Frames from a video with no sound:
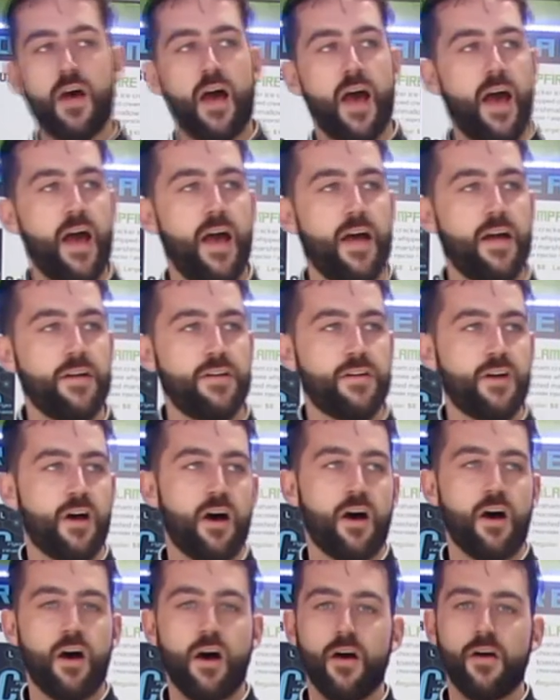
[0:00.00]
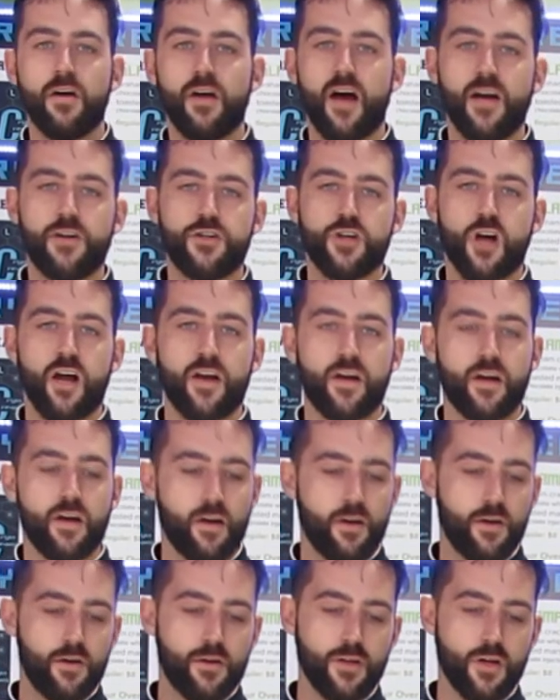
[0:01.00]
and I try
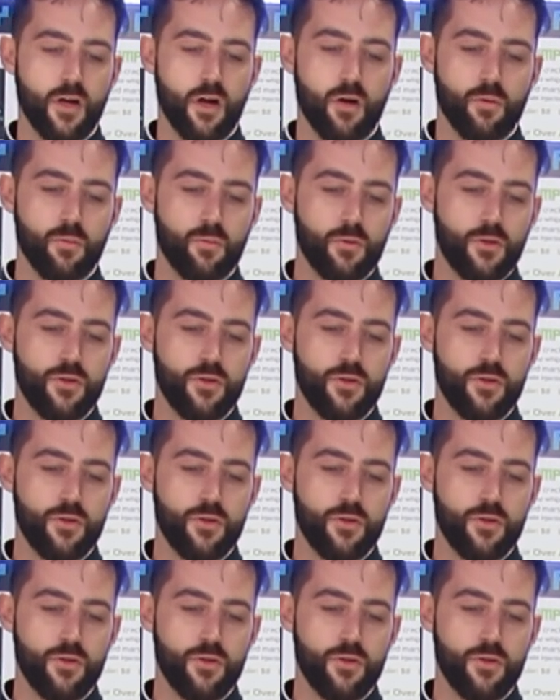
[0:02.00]
to, you know,